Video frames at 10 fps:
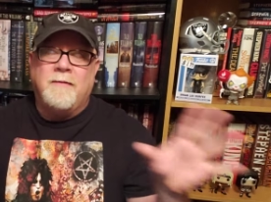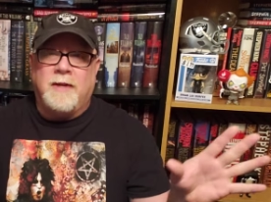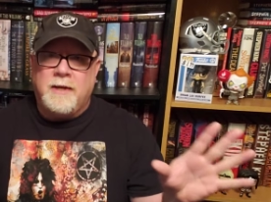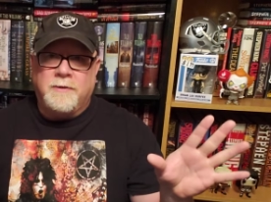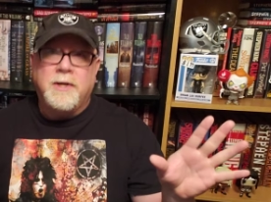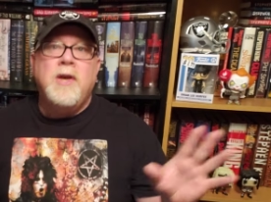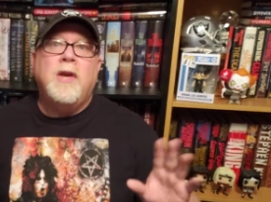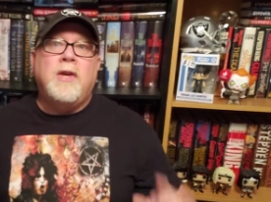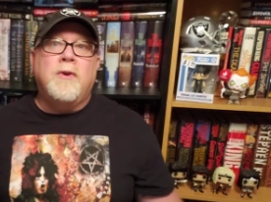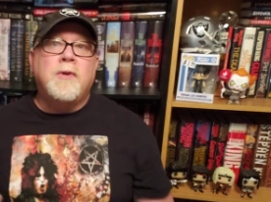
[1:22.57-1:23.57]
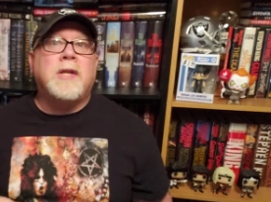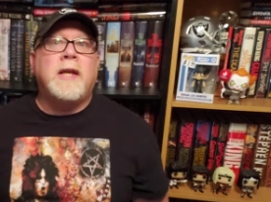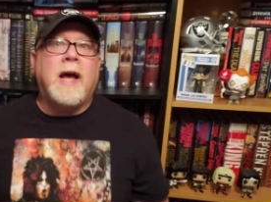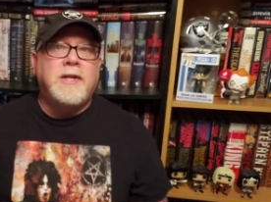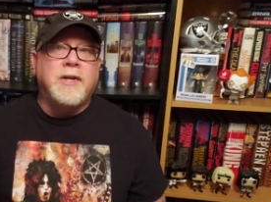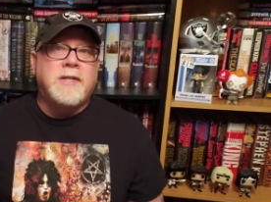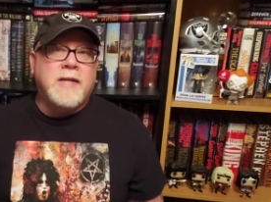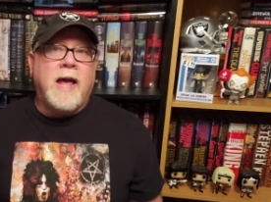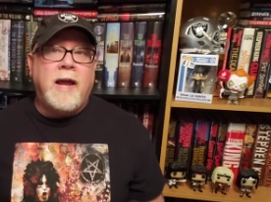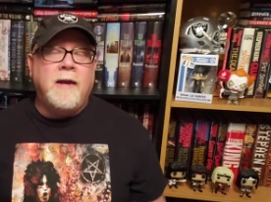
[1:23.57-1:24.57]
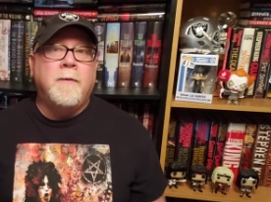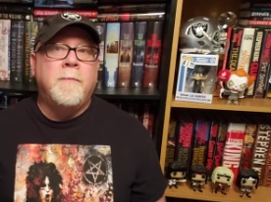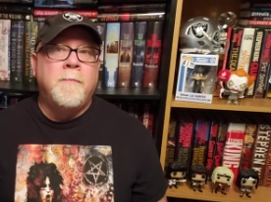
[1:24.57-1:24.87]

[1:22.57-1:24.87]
videos. Usually I just say,